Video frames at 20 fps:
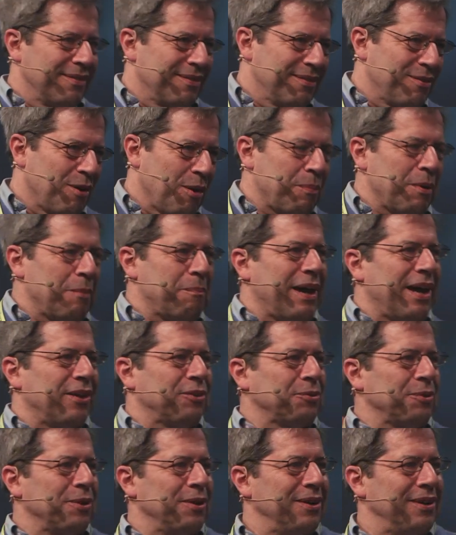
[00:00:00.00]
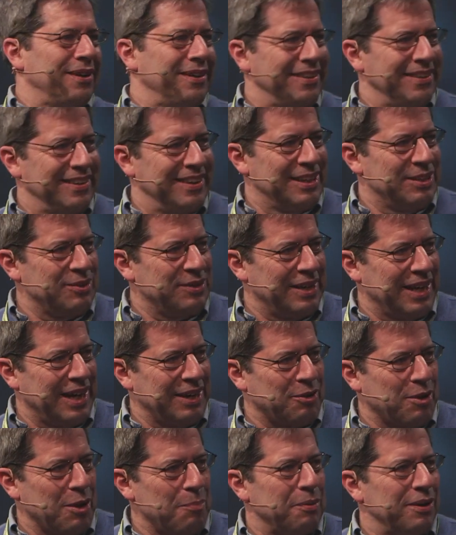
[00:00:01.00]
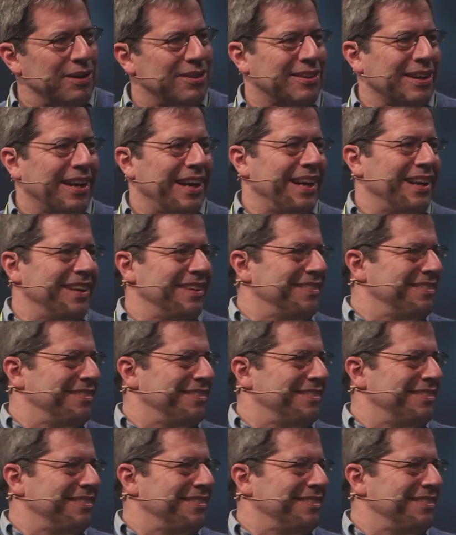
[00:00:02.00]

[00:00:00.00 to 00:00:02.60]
corporate password into a non-corporate site.